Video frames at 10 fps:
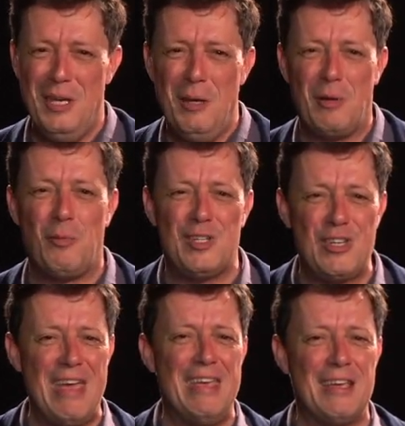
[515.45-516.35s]
But we
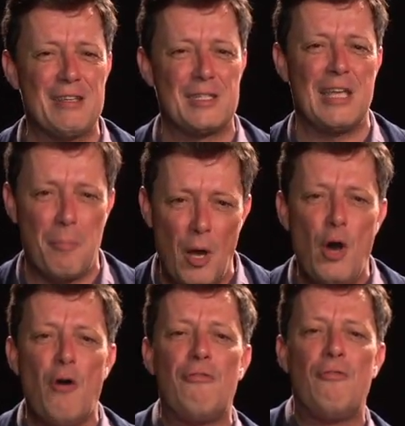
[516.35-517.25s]
take a step
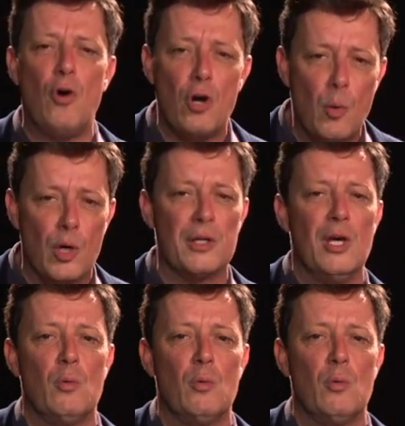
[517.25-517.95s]
forward